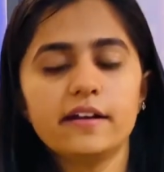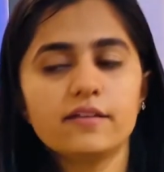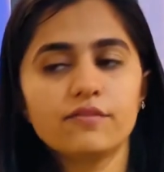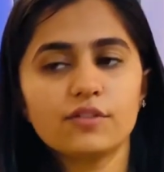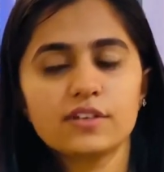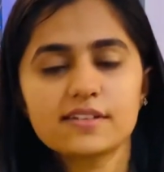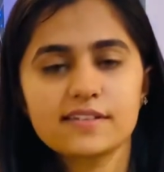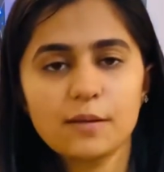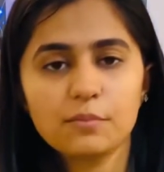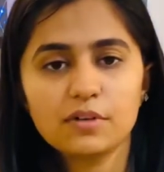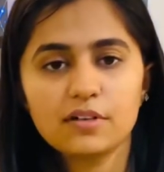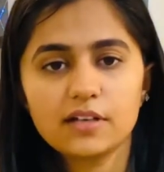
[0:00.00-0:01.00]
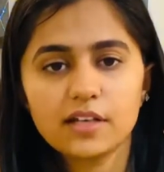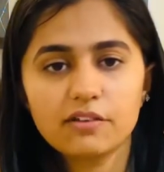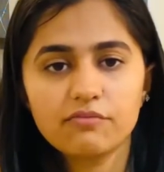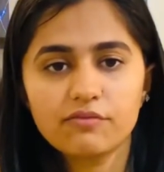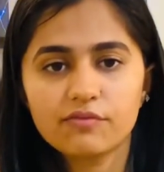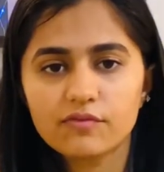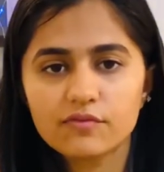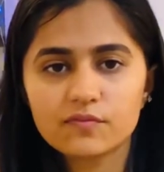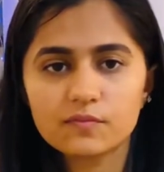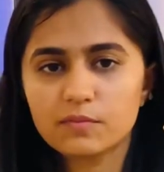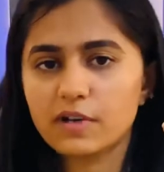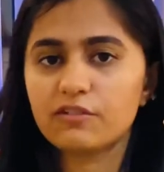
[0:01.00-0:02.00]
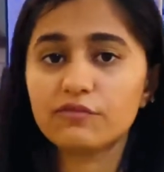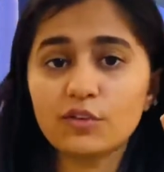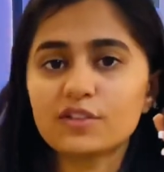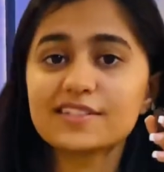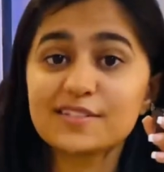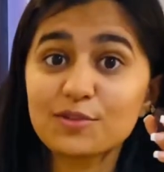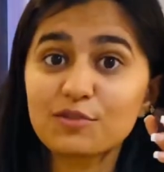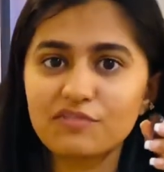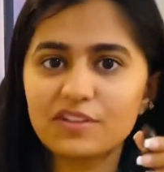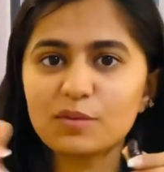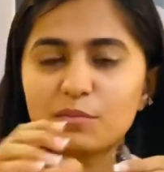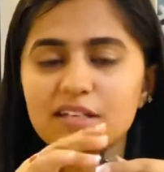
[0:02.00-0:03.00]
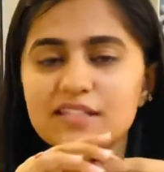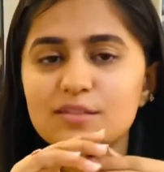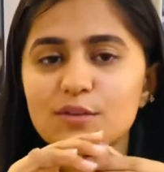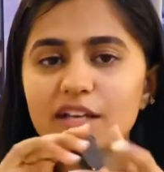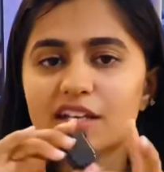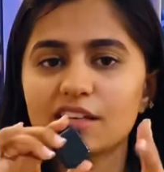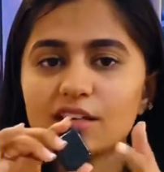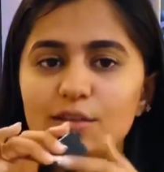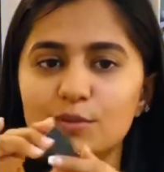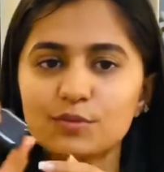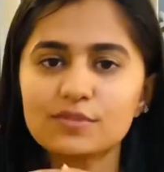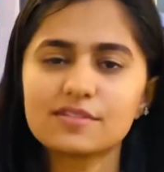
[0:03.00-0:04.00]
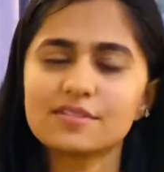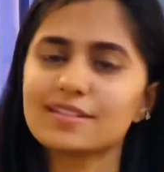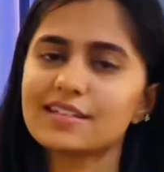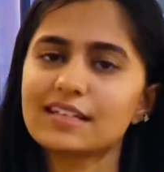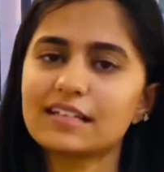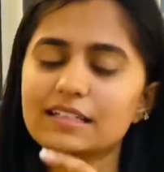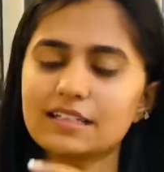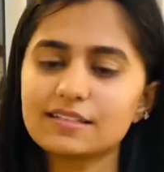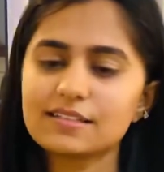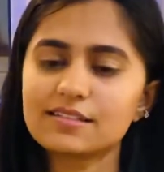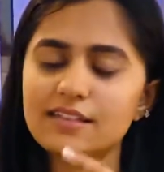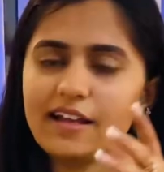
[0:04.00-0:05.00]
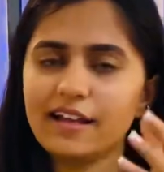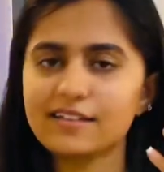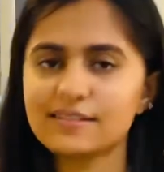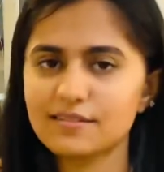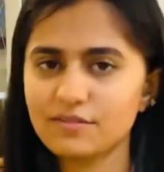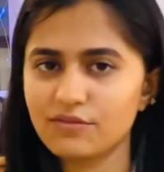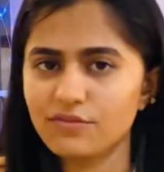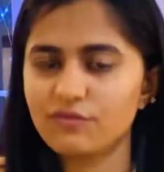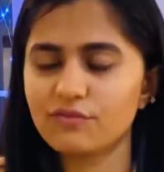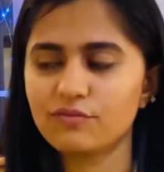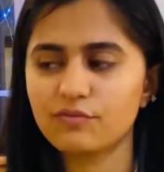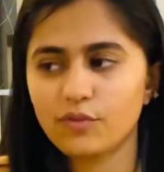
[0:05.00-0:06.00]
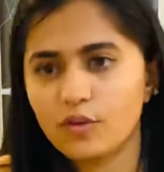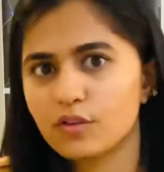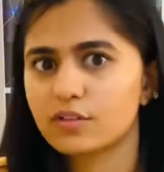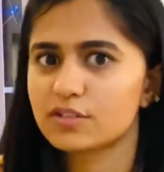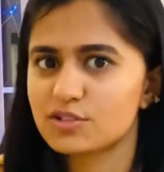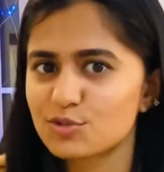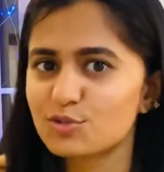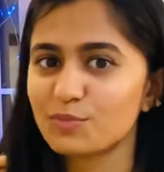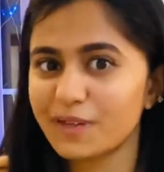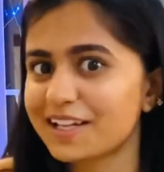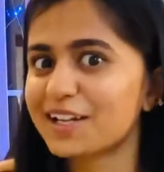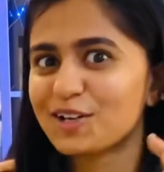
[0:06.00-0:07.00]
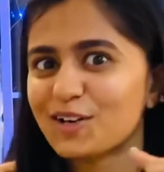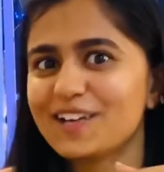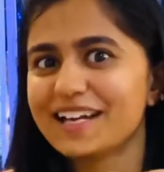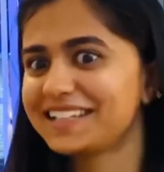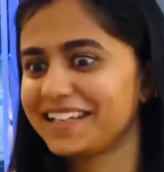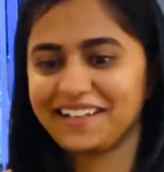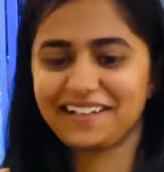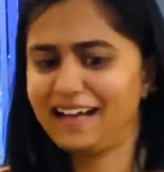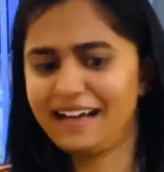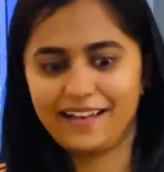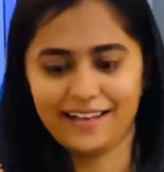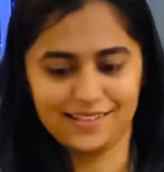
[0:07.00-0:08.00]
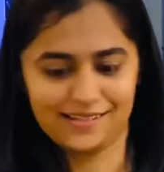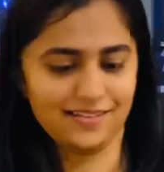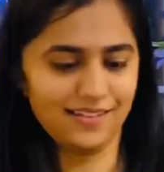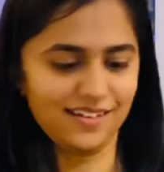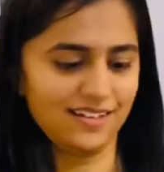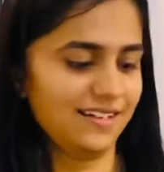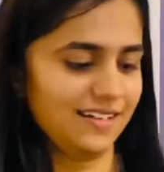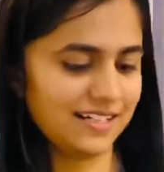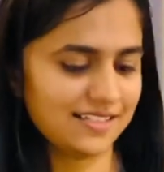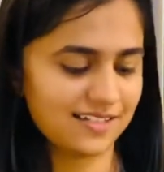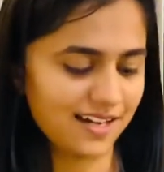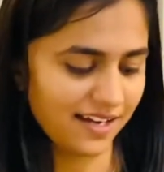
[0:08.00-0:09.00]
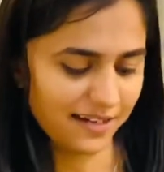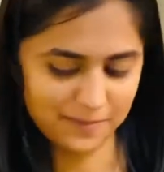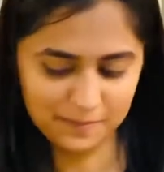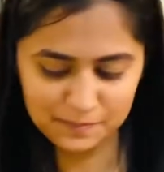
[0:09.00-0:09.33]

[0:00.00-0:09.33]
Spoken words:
for example, if my phone is not with me, so I can use this as a phone to make a call, I guess. Let's try.